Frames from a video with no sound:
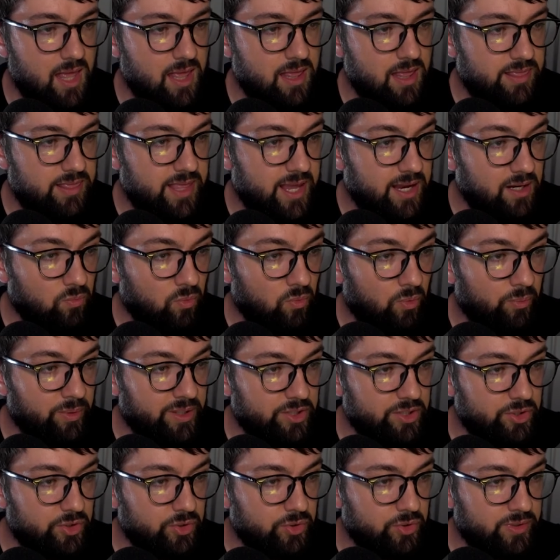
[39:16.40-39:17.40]
Then what we
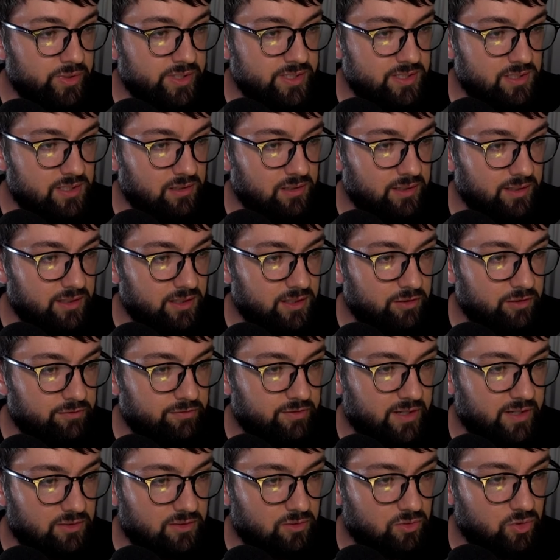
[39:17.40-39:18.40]
can do is click on our
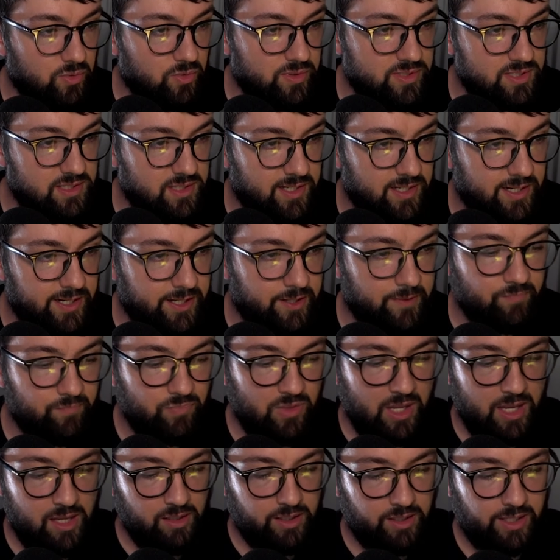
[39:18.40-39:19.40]
fractal noise layer
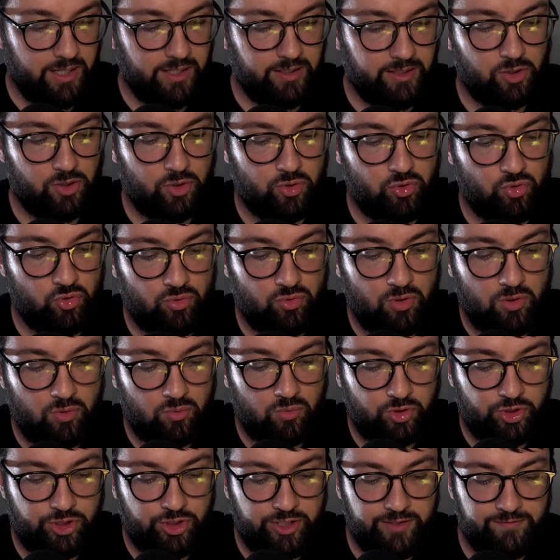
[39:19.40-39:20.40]
and
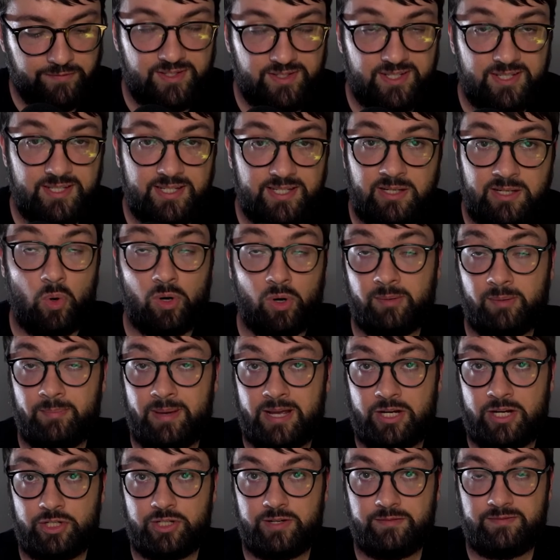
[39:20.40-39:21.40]
Control-Shift-C or
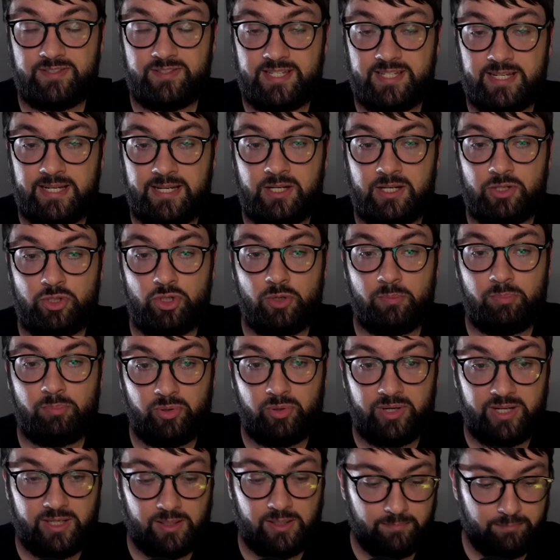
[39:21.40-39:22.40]
Command-Shift-C to
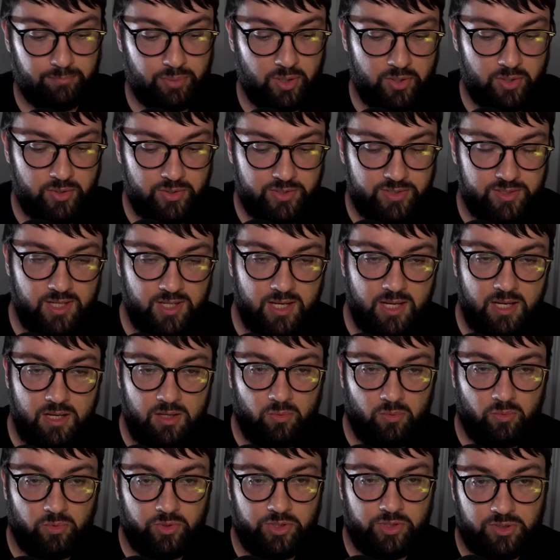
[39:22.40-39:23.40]
pre-compose.
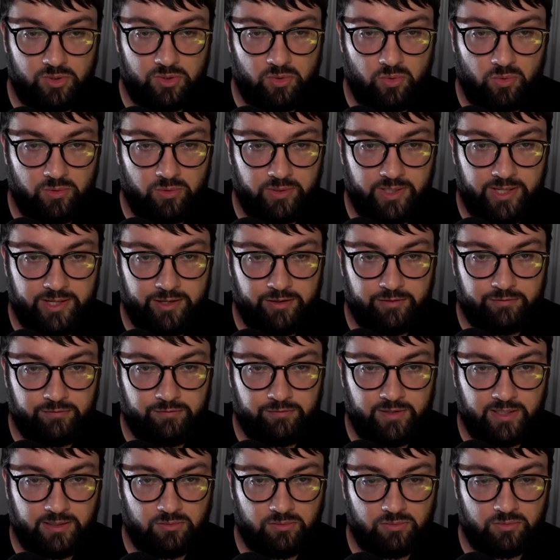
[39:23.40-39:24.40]
We'll just call that our
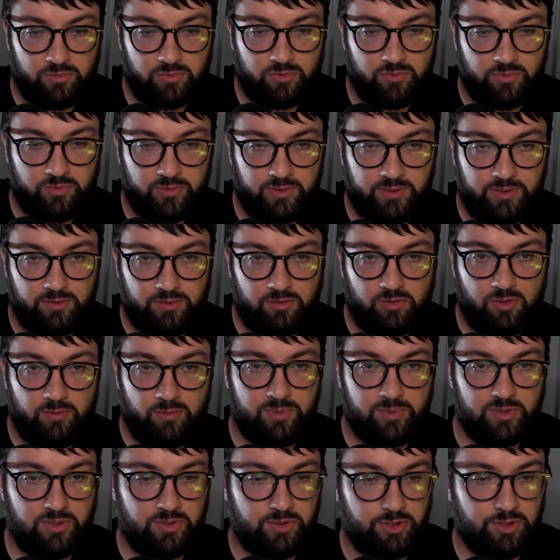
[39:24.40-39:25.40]
fractal noise
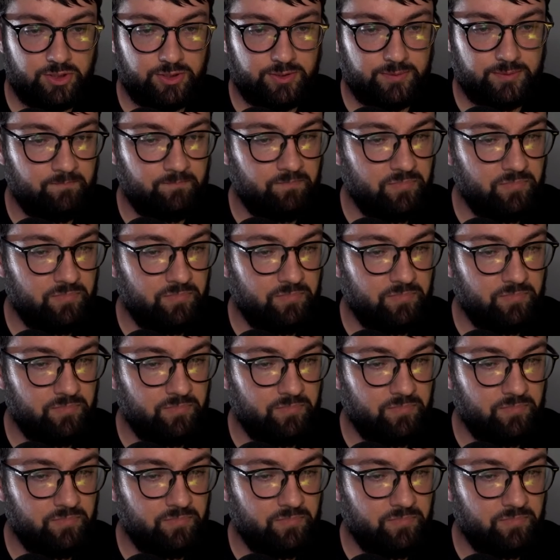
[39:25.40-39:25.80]
composition.